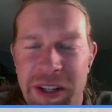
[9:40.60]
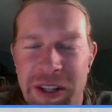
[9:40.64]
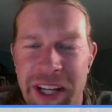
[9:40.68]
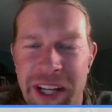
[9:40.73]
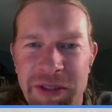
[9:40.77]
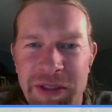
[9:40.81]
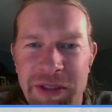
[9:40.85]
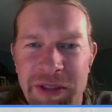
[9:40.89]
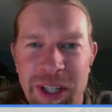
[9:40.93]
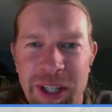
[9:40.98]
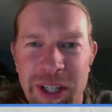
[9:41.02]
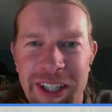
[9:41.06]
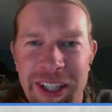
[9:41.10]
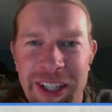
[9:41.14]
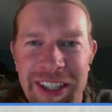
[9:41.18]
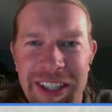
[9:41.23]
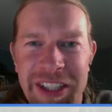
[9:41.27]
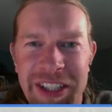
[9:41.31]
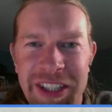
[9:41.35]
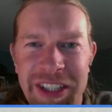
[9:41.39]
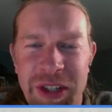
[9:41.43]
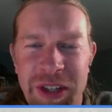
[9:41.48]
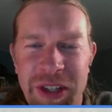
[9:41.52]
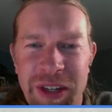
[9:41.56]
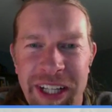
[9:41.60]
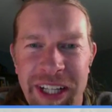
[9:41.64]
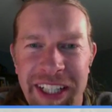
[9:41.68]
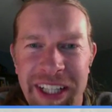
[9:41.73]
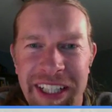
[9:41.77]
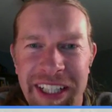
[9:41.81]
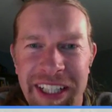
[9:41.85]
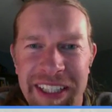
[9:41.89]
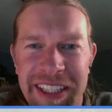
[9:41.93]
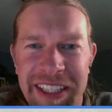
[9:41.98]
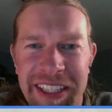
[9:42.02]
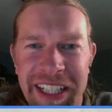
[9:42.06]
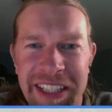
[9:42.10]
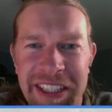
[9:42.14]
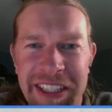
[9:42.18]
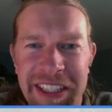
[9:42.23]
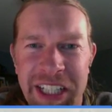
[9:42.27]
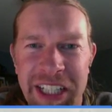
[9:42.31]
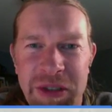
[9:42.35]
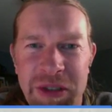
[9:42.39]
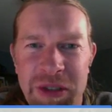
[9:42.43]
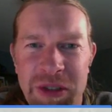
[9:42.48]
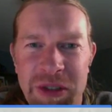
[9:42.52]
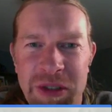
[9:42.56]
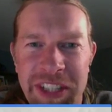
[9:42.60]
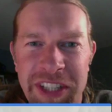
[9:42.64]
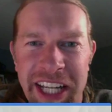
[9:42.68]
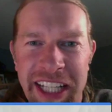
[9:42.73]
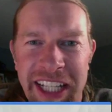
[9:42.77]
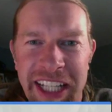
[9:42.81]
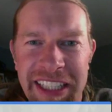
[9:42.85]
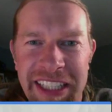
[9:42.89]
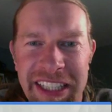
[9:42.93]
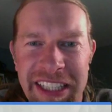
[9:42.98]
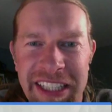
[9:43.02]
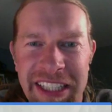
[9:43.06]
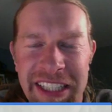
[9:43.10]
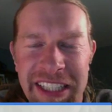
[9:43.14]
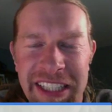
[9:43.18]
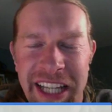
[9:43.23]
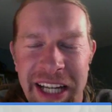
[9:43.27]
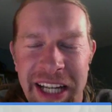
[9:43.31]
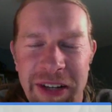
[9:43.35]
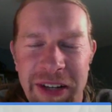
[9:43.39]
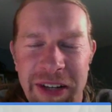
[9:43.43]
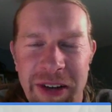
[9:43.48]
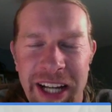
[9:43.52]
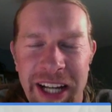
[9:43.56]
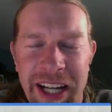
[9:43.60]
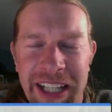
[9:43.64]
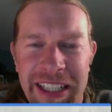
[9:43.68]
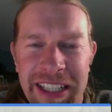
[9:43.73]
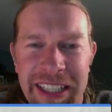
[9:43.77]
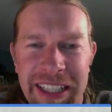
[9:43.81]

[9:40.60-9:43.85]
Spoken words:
soil? Because you're in central Texas, is that correct?